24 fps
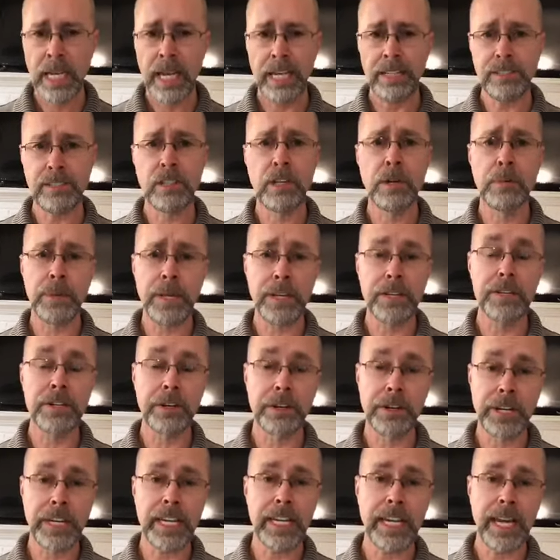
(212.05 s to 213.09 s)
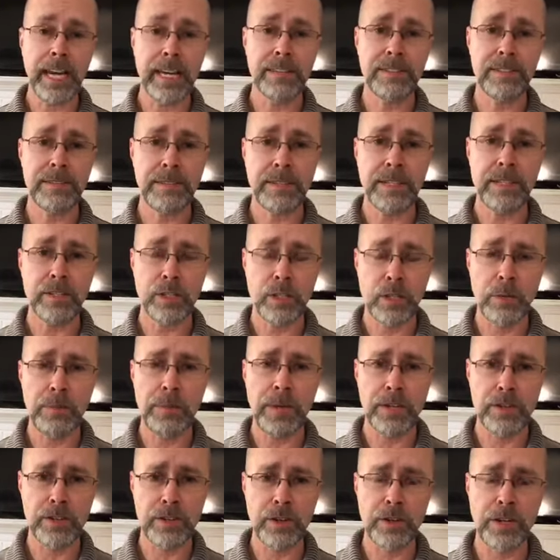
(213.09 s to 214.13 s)
It's going to be a journey, yes, it's going to be
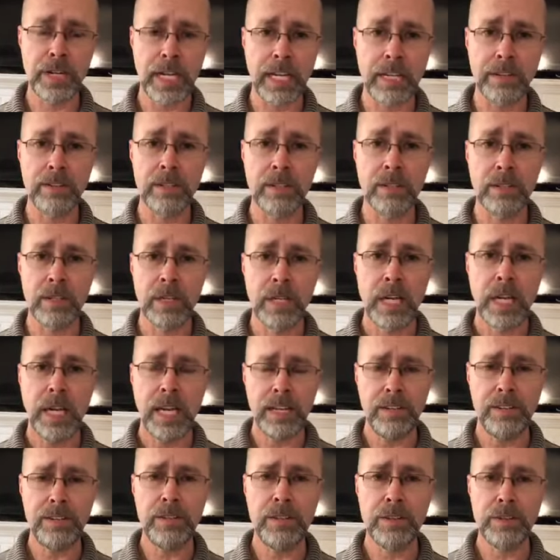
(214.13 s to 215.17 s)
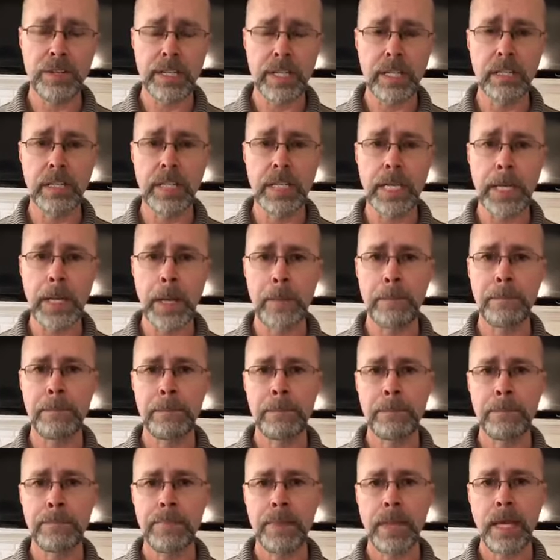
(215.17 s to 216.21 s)
a journey into, into your healing
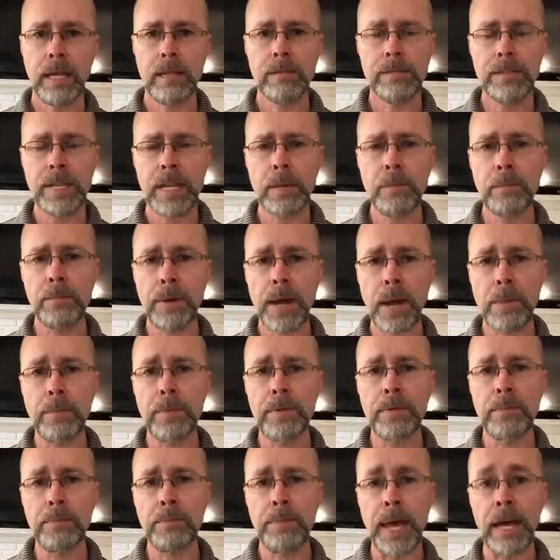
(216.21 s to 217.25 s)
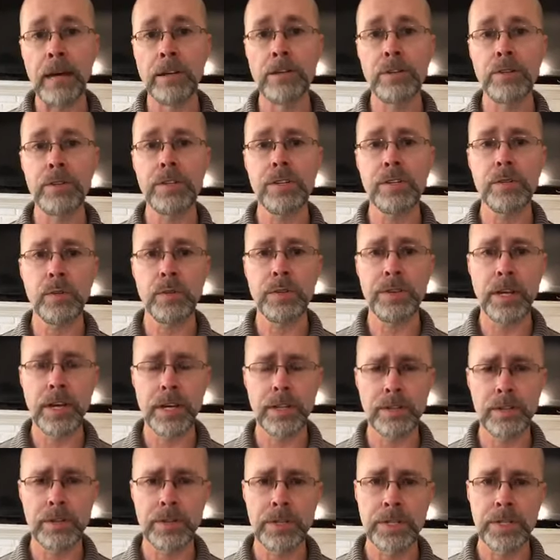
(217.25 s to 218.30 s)
and setting proper boundaries with
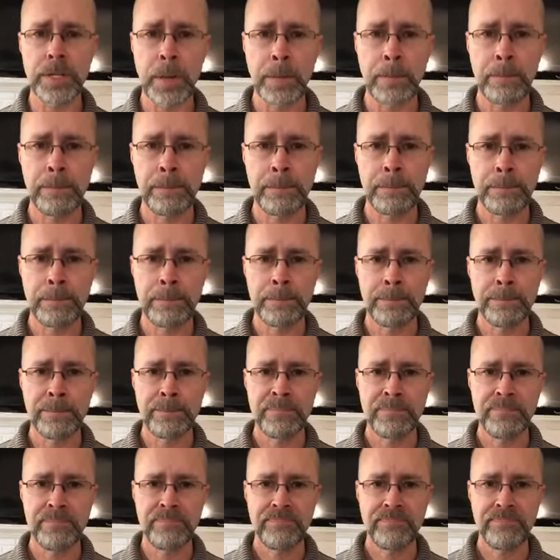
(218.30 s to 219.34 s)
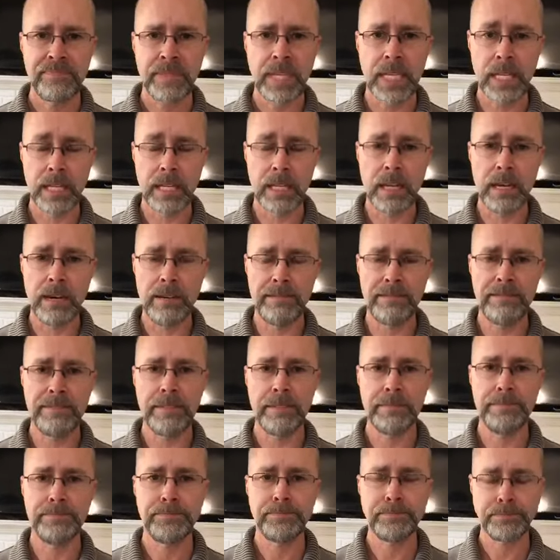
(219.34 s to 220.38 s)
others in love,
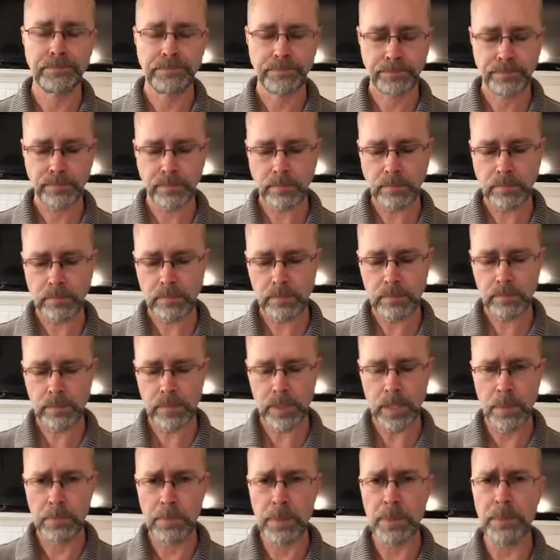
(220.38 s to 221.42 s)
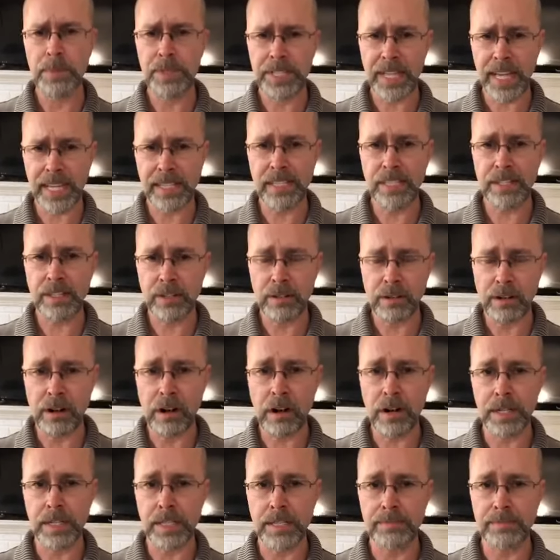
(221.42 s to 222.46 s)
but protecting your
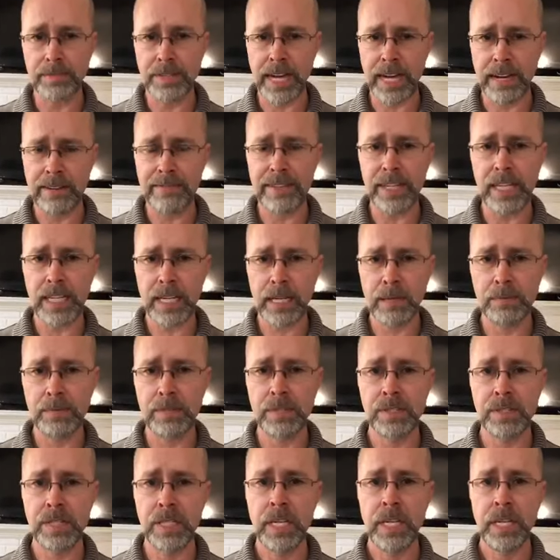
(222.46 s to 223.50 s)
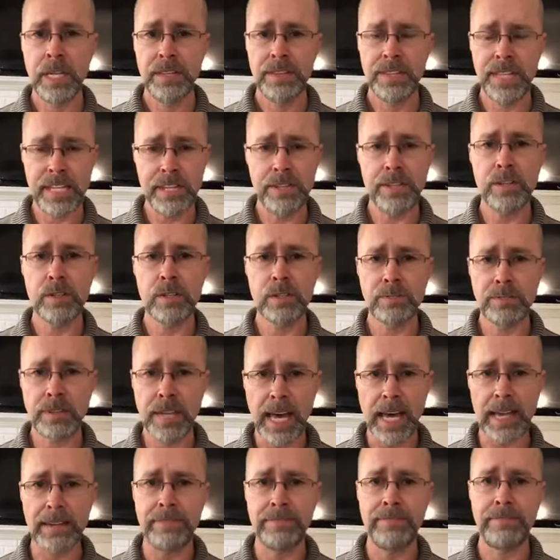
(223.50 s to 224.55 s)
heart, for out of it comes the issues of
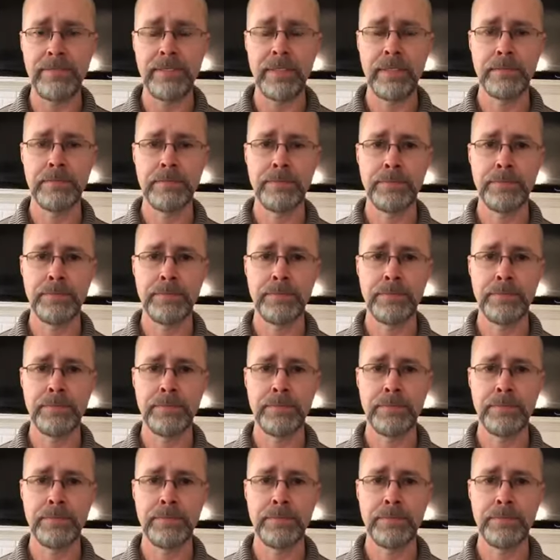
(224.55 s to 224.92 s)
life.